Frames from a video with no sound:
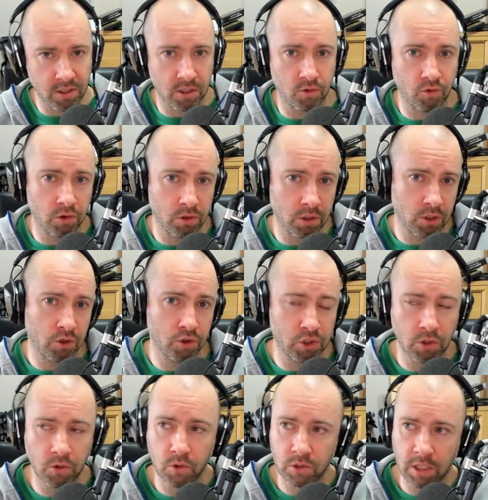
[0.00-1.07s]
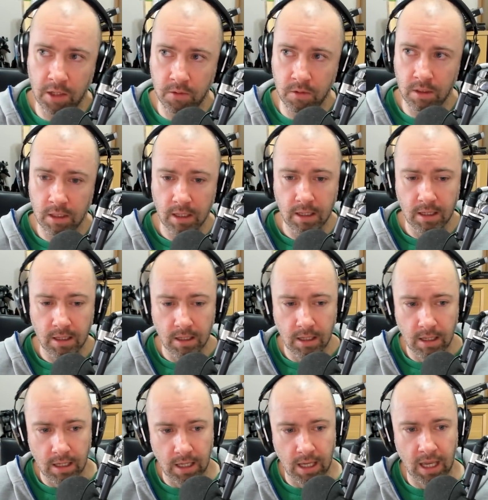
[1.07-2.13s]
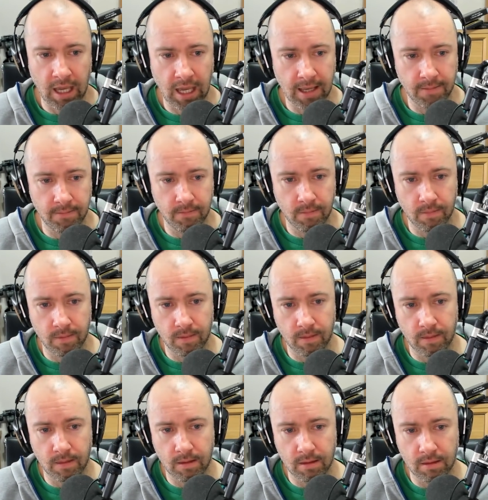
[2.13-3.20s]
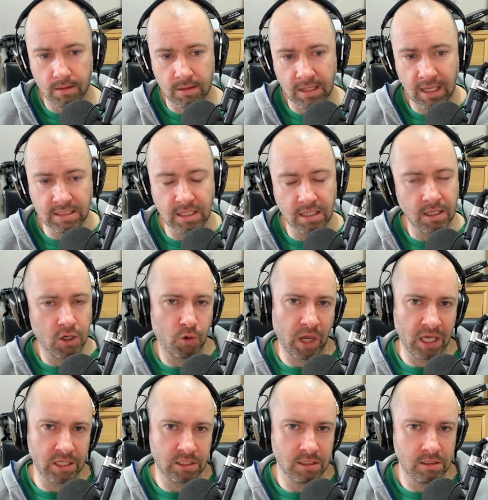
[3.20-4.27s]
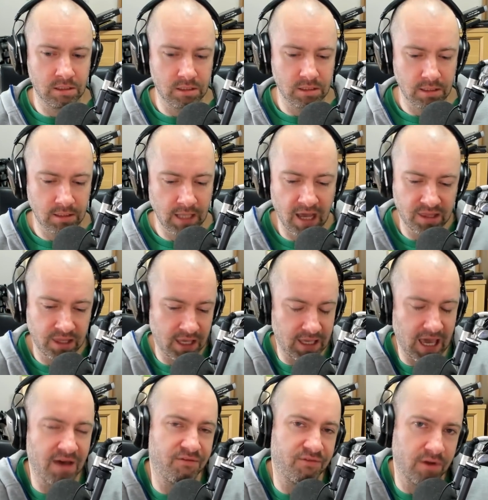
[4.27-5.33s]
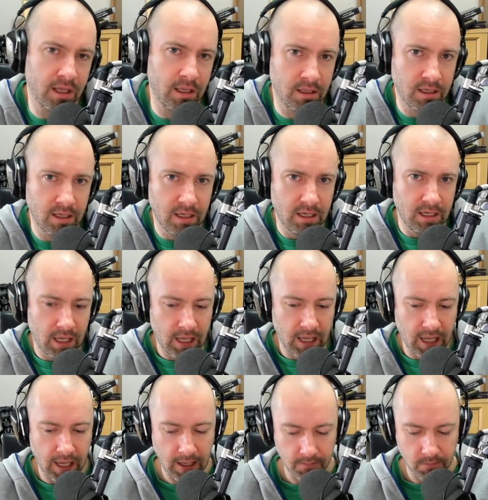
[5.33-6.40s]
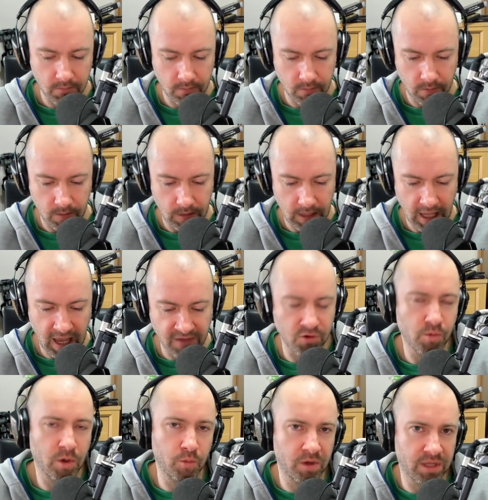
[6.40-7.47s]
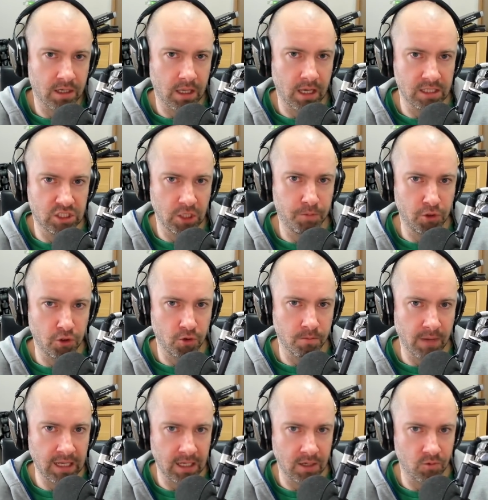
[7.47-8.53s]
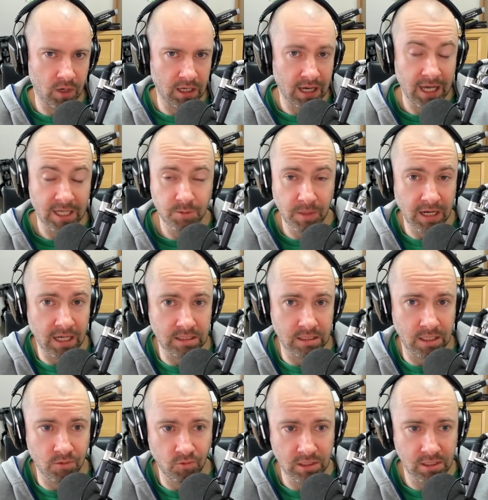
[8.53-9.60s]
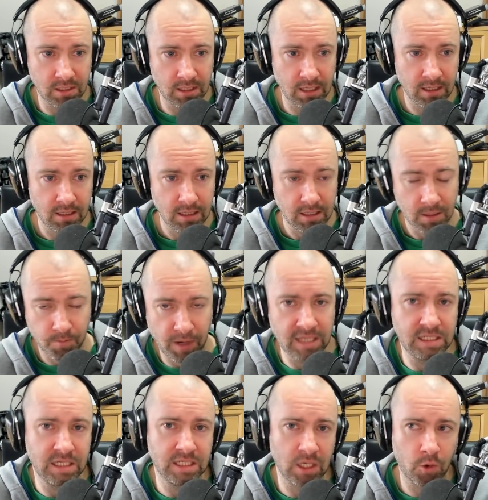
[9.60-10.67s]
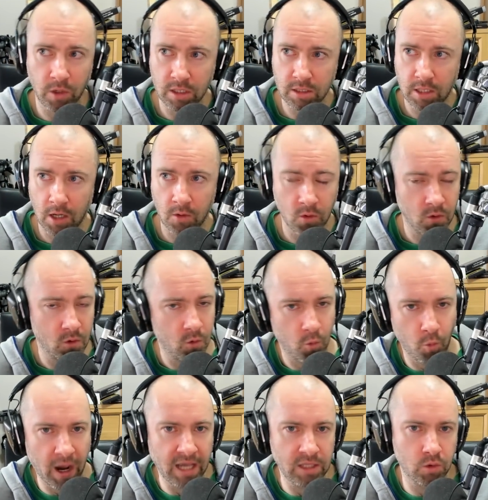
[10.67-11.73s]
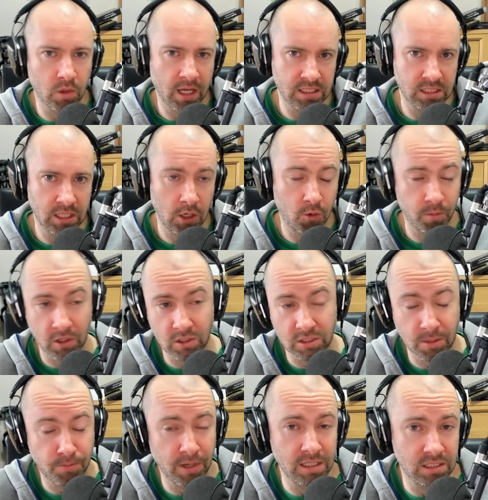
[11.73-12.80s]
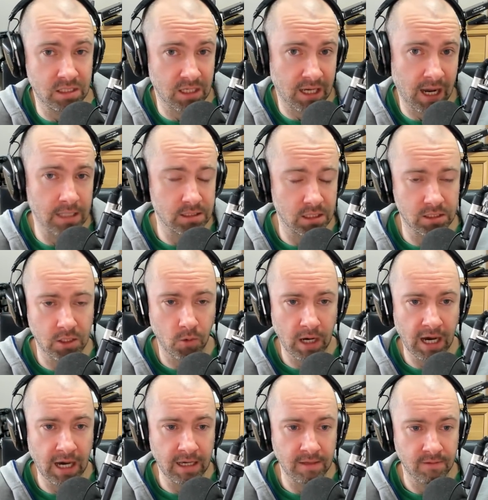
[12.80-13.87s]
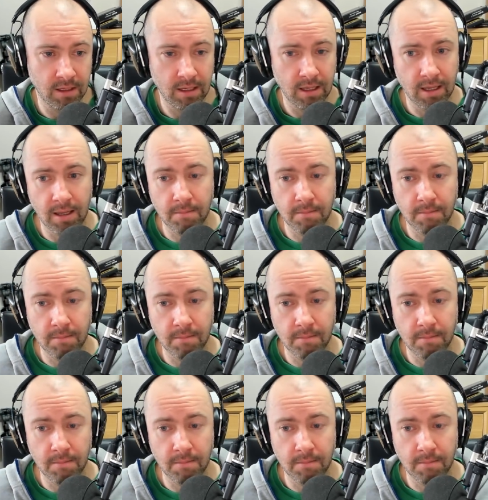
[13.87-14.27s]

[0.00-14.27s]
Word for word: or that the route that you should go down. Um, these are the questions that I think every um, everyone with a, a G P U mining rig has been asking recently. The prices are going down. Why don't I sell? Because the prices of cards are still high.